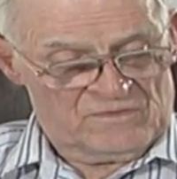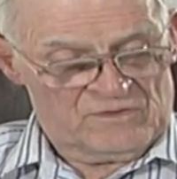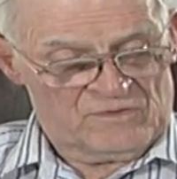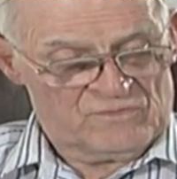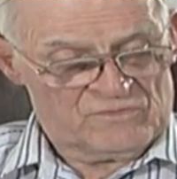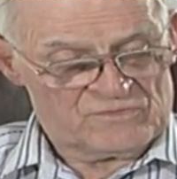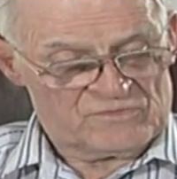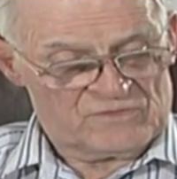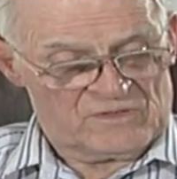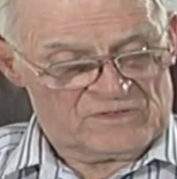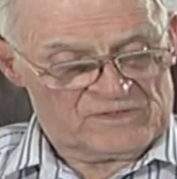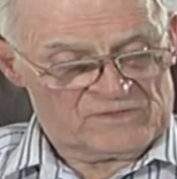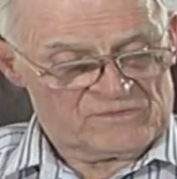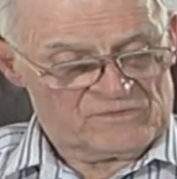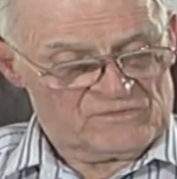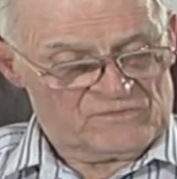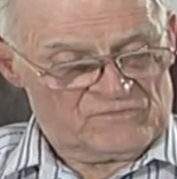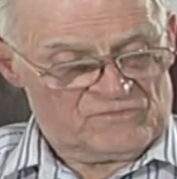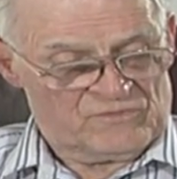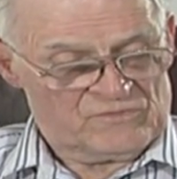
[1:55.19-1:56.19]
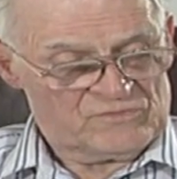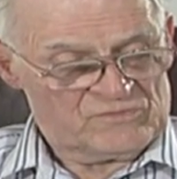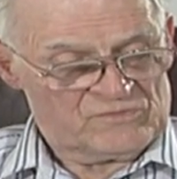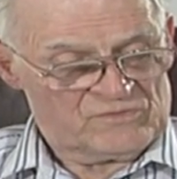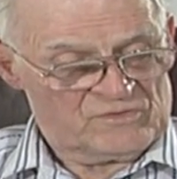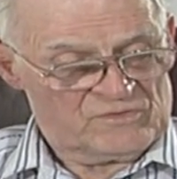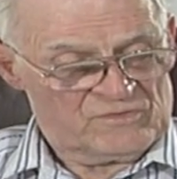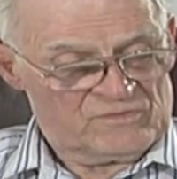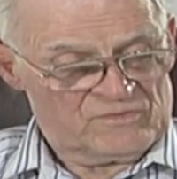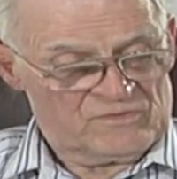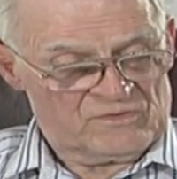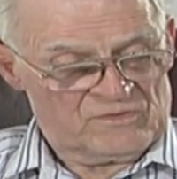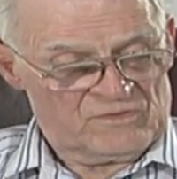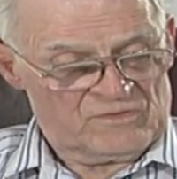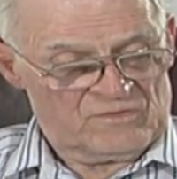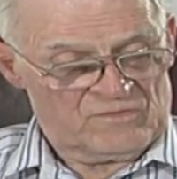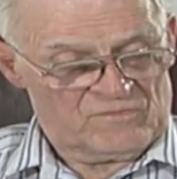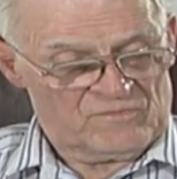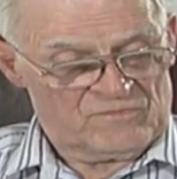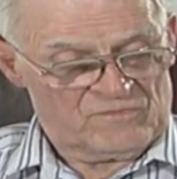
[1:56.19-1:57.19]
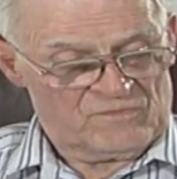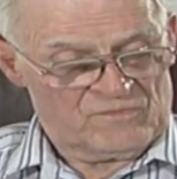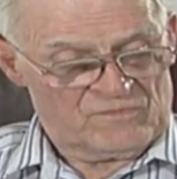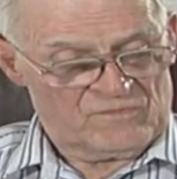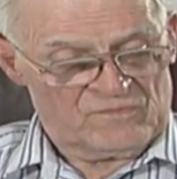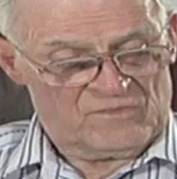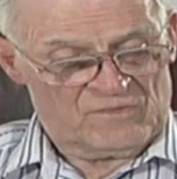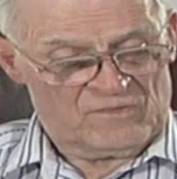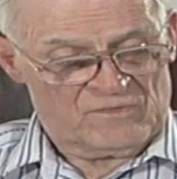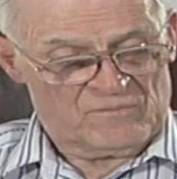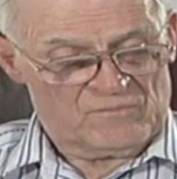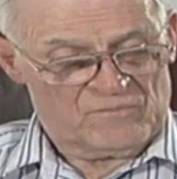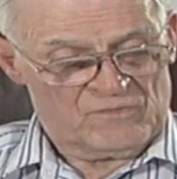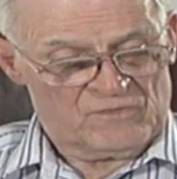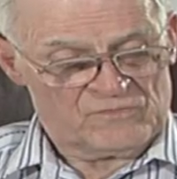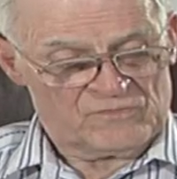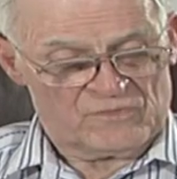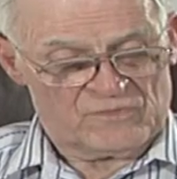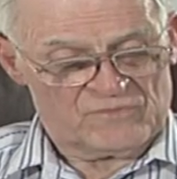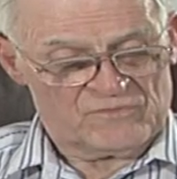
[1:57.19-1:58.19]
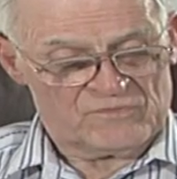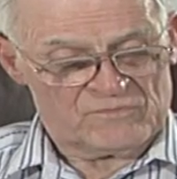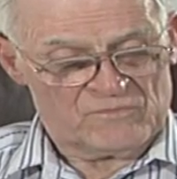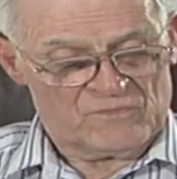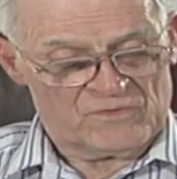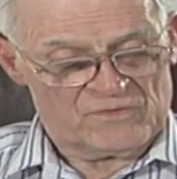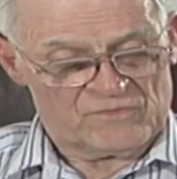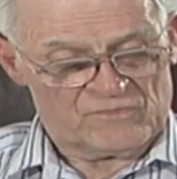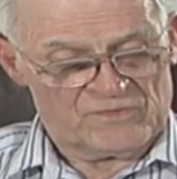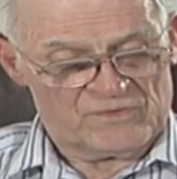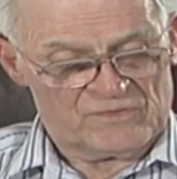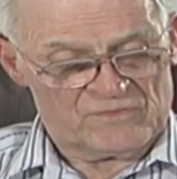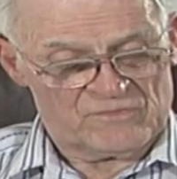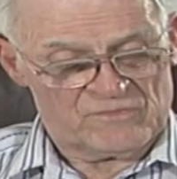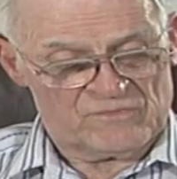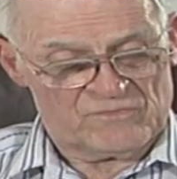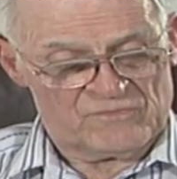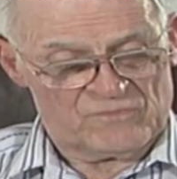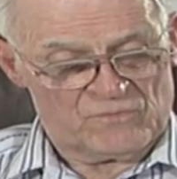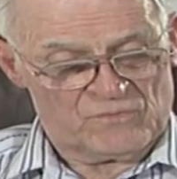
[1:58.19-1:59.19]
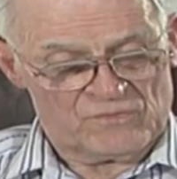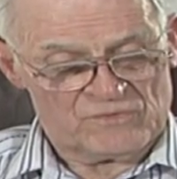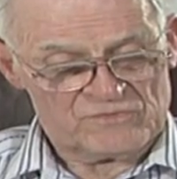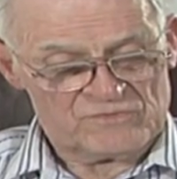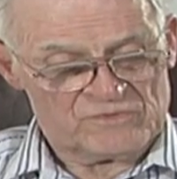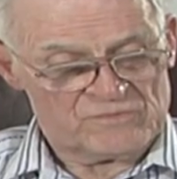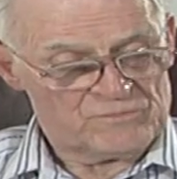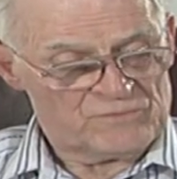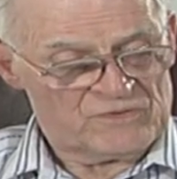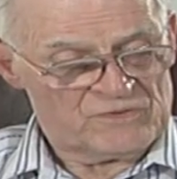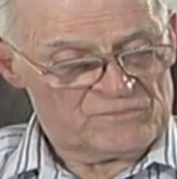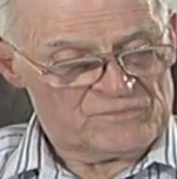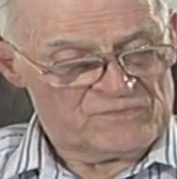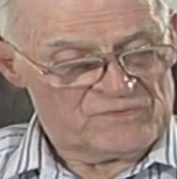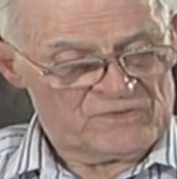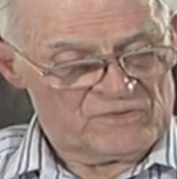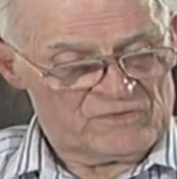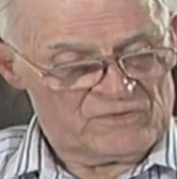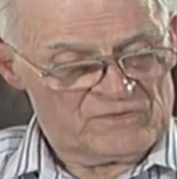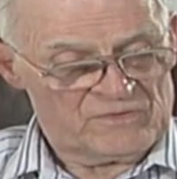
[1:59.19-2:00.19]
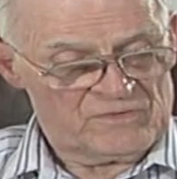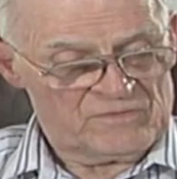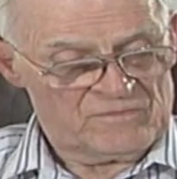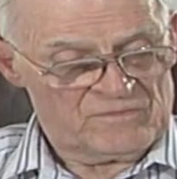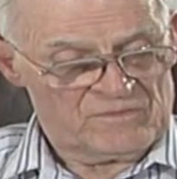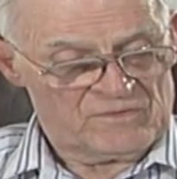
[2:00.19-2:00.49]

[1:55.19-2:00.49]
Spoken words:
He was elected first and served as moderator of the Washington Presbytery,